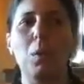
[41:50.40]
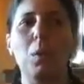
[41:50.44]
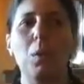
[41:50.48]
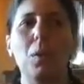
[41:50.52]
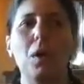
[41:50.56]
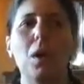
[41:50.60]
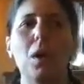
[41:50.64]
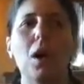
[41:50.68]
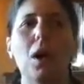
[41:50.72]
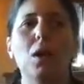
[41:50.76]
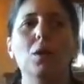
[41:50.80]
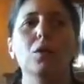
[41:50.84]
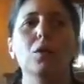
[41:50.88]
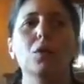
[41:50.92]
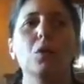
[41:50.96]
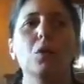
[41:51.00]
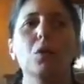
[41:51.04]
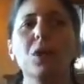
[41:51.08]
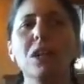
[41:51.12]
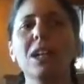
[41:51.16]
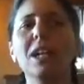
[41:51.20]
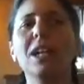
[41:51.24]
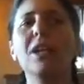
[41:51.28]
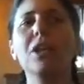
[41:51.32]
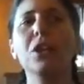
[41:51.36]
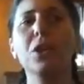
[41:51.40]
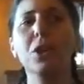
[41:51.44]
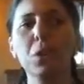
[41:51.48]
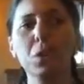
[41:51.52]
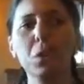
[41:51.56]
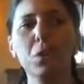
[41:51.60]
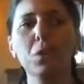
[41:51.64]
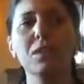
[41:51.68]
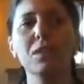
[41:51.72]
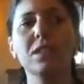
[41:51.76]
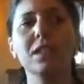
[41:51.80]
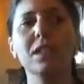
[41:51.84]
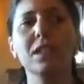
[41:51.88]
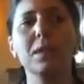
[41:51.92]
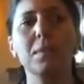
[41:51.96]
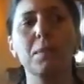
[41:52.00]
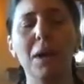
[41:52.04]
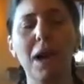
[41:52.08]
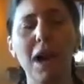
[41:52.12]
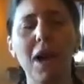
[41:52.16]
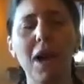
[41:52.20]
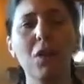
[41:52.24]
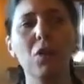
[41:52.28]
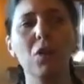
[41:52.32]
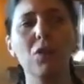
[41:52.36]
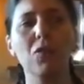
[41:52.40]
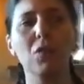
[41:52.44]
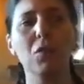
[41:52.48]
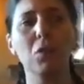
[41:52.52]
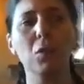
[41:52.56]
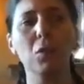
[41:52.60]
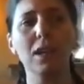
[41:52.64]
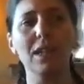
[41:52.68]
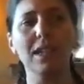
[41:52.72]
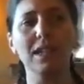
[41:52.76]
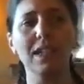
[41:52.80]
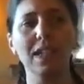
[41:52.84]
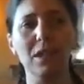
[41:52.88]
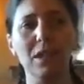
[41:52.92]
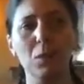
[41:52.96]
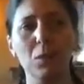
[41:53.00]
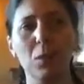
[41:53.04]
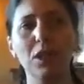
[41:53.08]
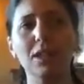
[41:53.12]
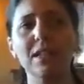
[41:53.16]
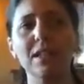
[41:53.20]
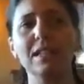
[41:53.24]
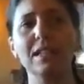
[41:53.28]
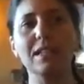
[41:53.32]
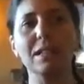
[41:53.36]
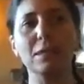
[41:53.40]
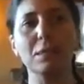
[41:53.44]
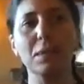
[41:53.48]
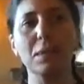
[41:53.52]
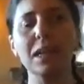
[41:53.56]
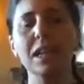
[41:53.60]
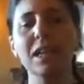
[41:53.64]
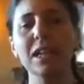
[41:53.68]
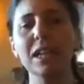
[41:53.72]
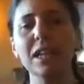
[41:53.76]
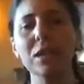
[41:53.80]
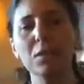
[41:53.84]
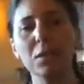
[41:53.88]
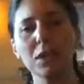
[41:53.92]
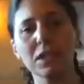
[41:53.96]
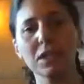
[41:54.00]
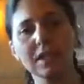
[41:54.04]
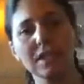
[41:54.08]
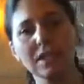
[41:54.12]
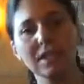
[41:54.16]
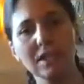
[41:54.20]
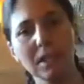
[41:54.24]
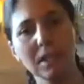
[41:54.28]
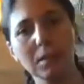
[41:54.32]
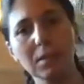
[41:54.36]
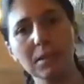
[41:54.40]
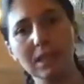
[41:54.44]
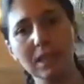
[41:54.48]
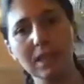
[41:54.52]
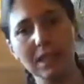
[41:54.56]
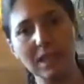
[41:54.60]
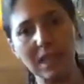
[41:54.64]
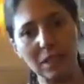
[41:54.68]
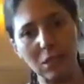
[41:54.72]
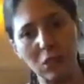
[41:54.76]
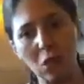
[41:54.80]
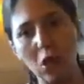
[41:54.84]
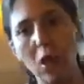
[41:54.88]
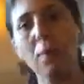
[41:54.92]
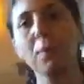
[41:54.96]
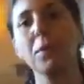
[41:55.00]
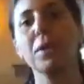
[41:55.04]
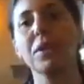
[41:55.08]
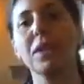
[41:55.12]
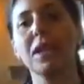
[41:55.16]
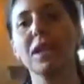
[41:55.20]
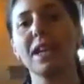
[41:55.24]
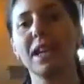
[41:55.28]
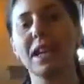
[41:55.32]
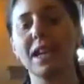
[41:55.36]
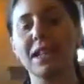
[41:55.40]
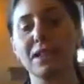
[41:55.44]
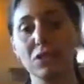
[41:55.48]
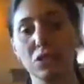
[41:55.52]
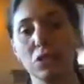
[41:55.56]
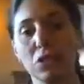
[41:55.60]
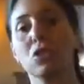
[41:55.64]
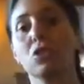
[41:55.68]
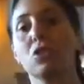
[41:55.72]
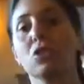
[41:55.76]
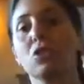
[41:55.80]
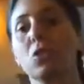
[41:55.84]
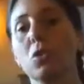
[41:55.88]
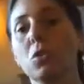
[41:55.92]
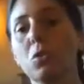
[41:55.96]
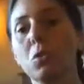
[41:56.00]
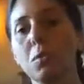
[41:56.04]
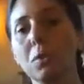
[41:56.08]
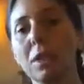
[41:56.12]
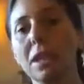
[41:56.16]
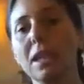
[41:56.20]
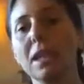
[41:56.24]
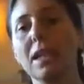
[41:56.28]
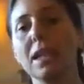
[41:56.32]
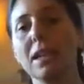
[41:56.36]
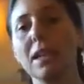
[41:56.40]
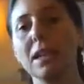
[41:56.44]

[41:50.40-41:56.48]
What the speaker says: how to really use it powerfully, that what is me and what is something that communicates through me.